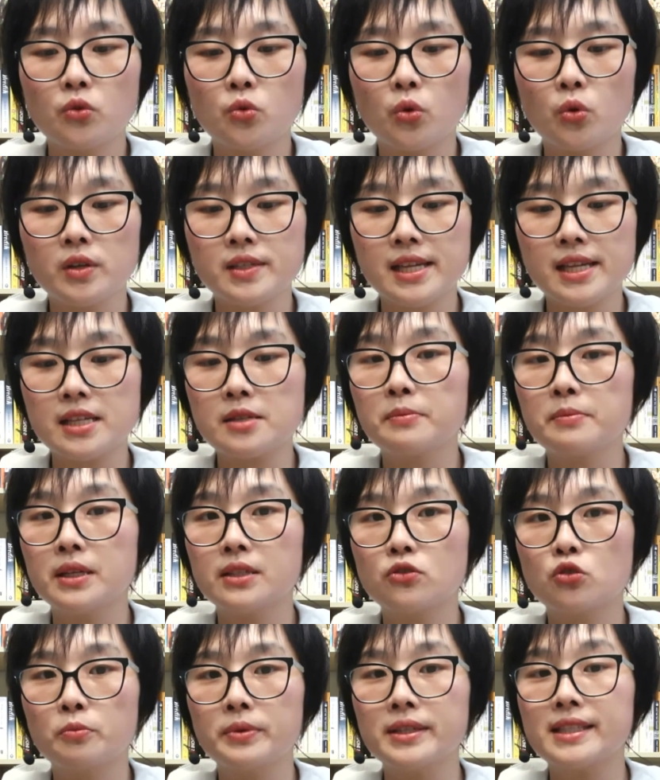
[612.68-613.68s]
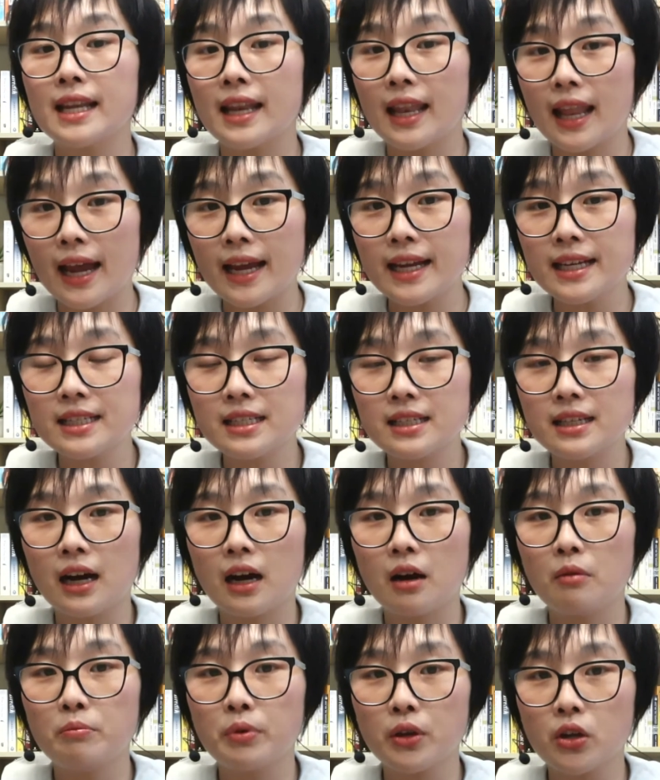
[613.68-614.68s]
your assessment to be delayed
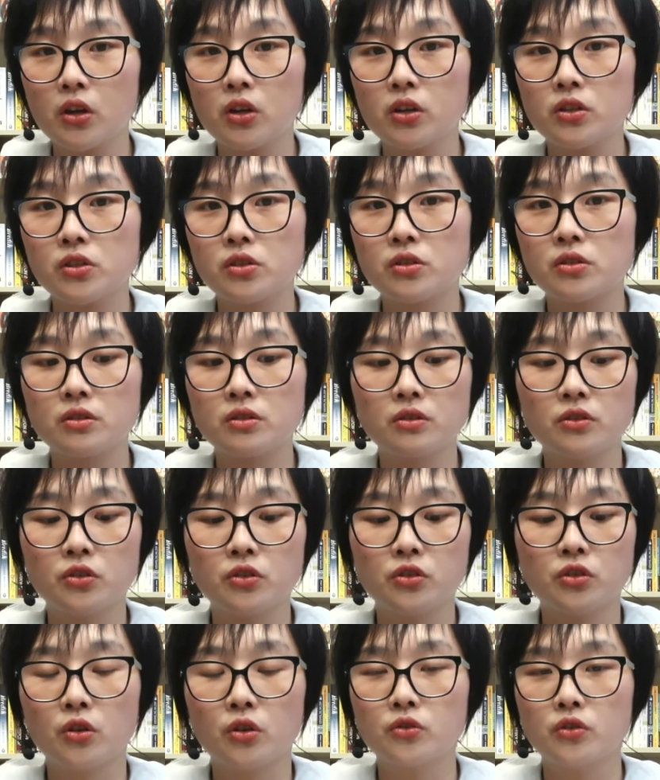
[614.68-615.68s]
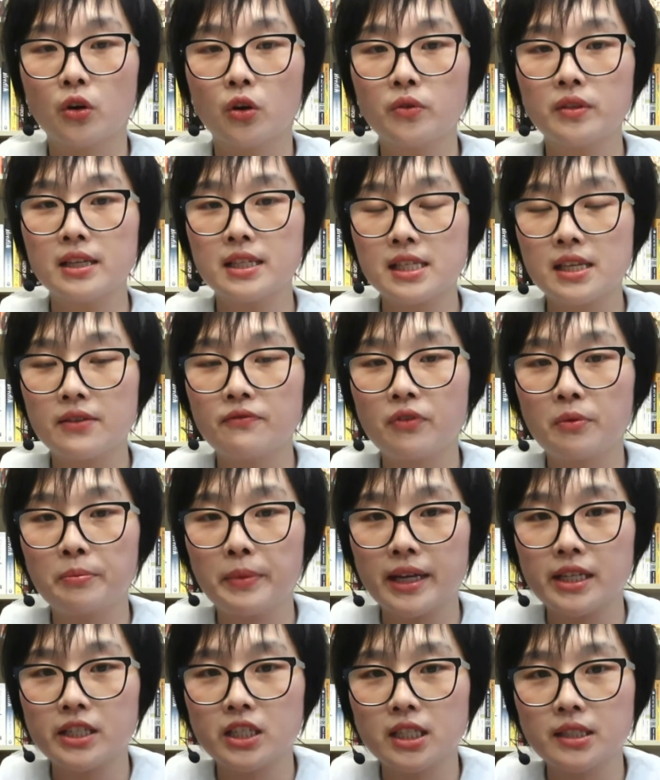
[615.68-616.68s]
because you don't know this
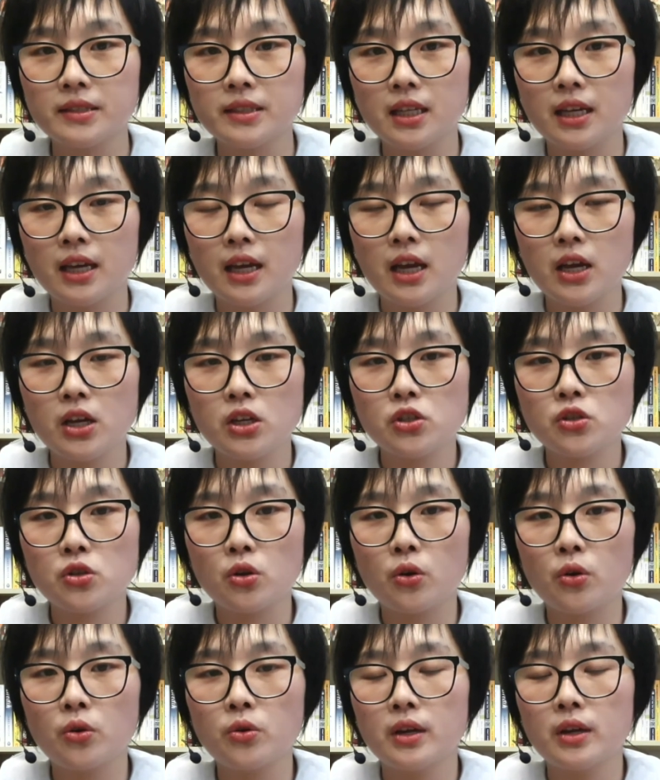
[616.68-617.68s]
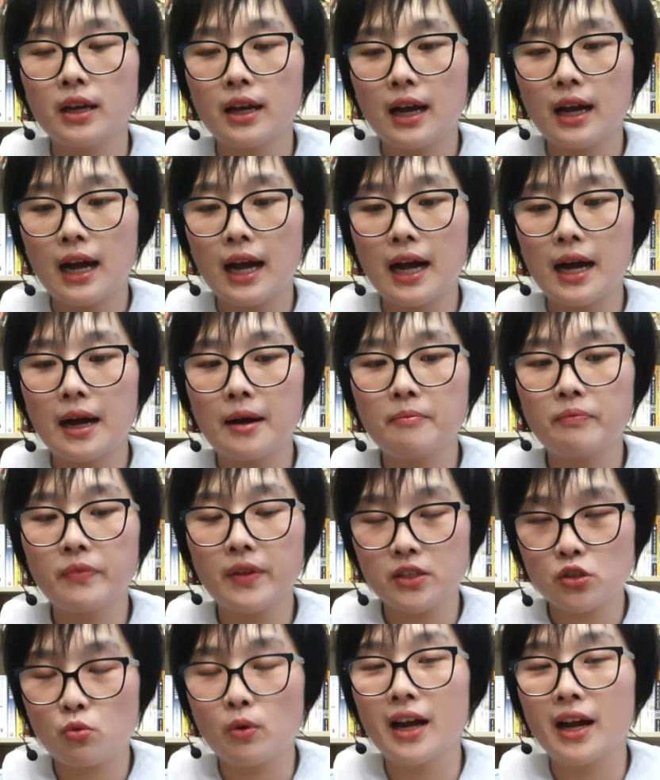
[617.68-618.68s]
information. So
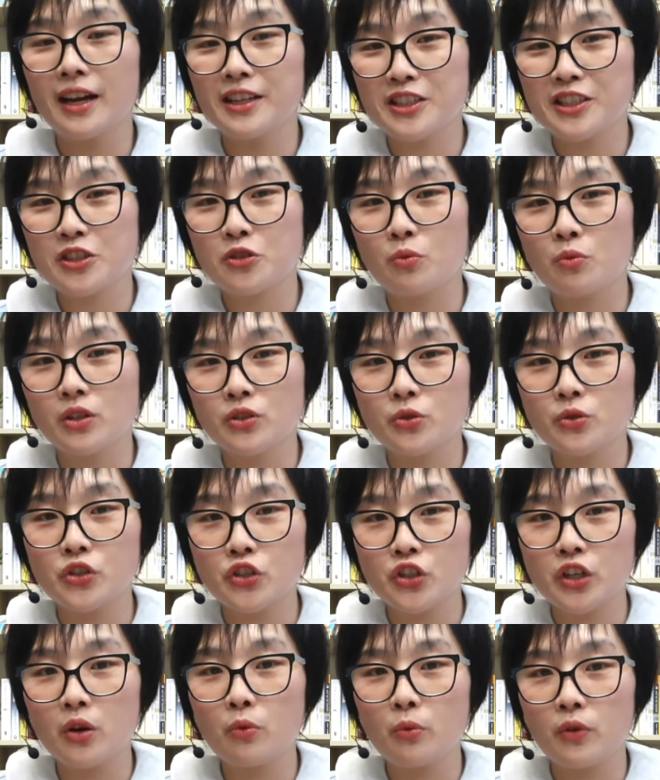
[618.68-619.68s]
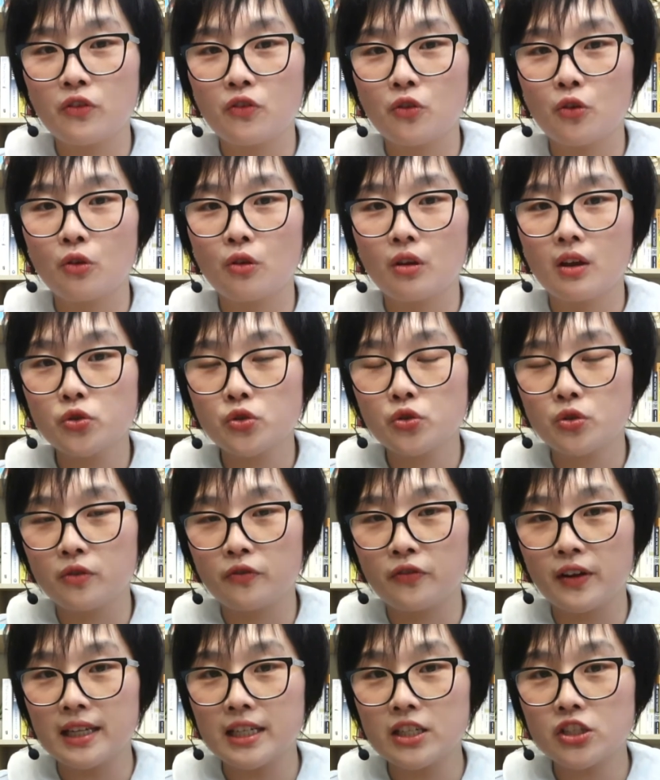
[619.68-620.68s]
that's why I just want to share with you close
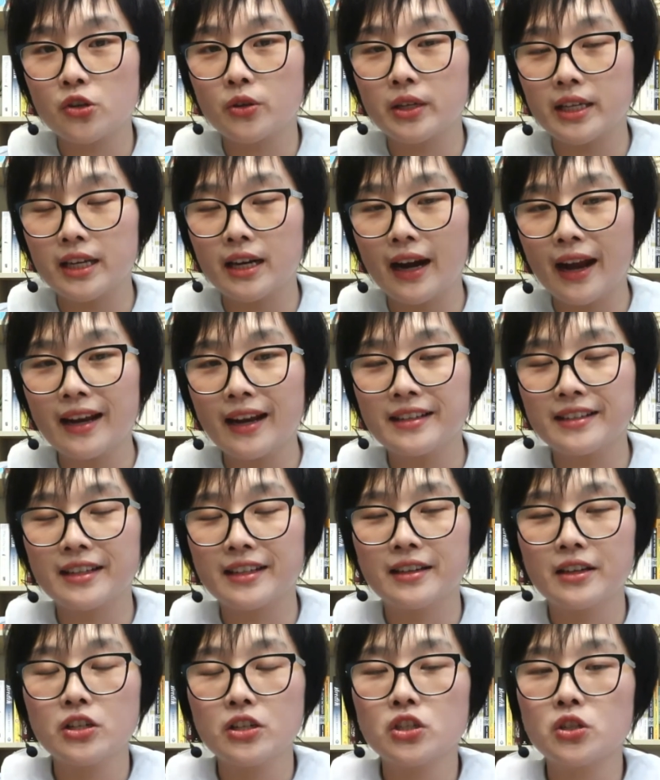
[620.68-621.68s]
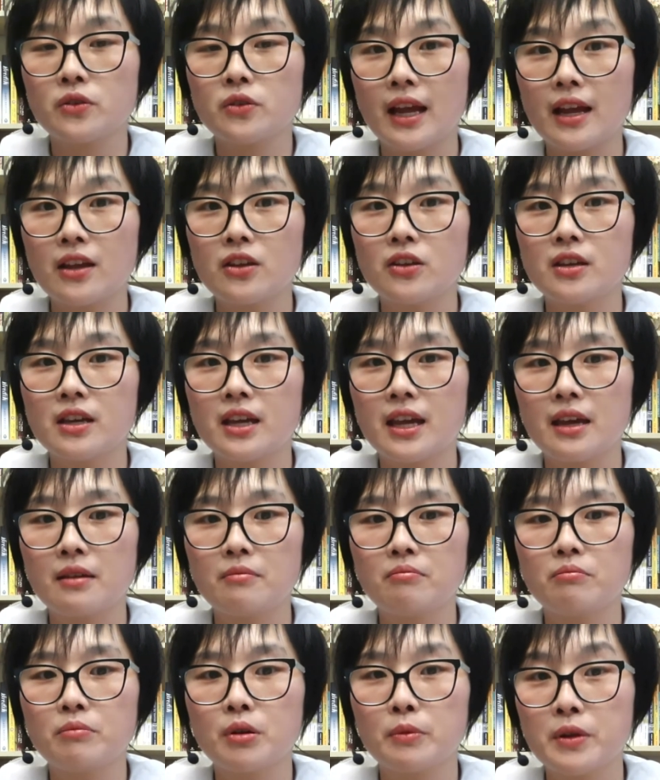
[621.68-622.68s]
to financial year end so that you
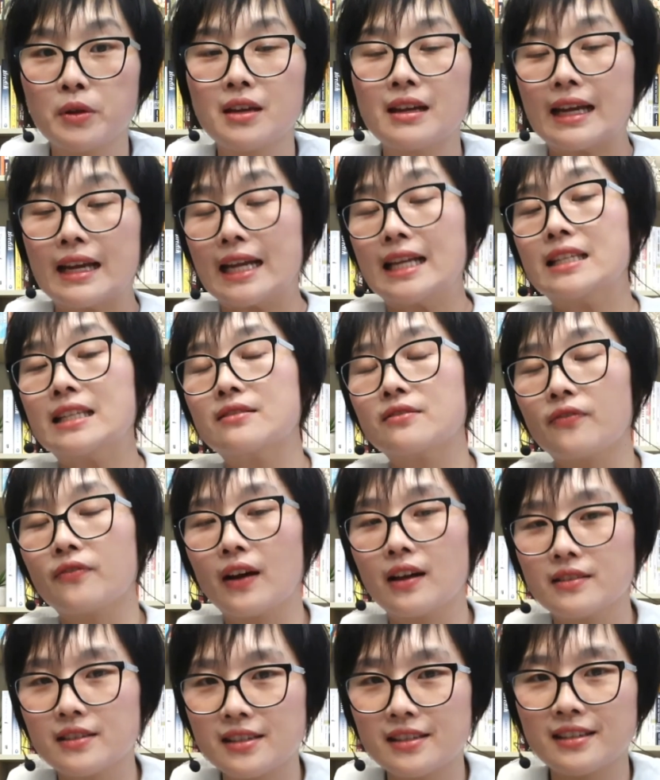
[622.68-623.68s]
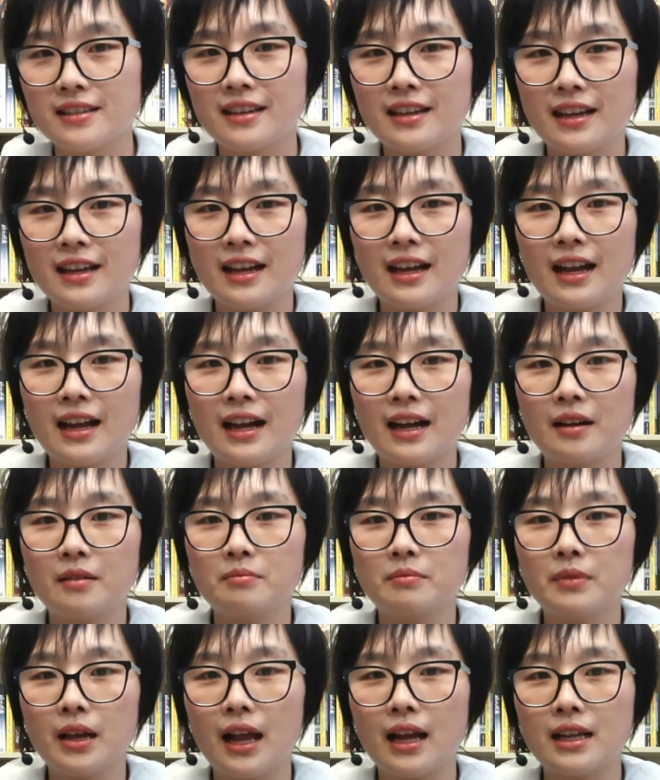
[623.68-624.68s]
can prepare in advance
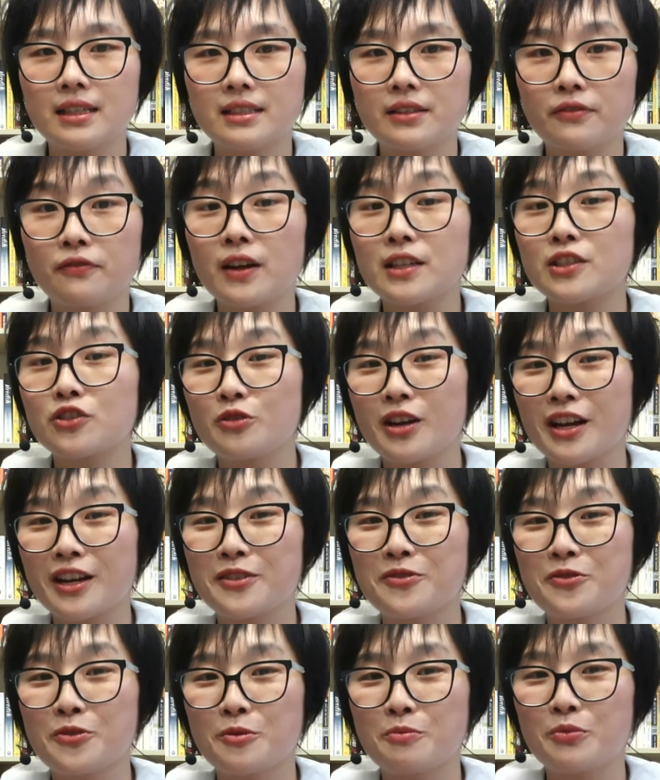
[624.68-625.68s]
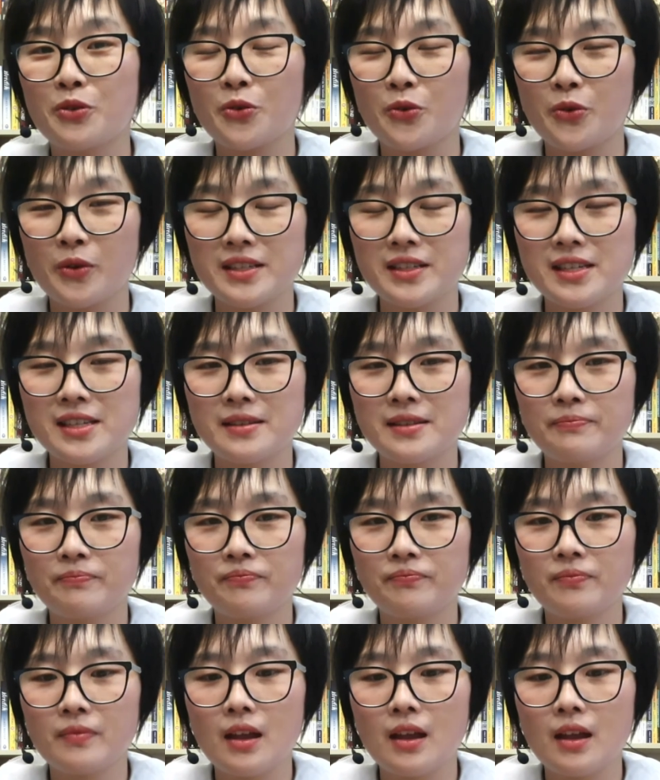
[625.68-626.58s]
and fast track your progress.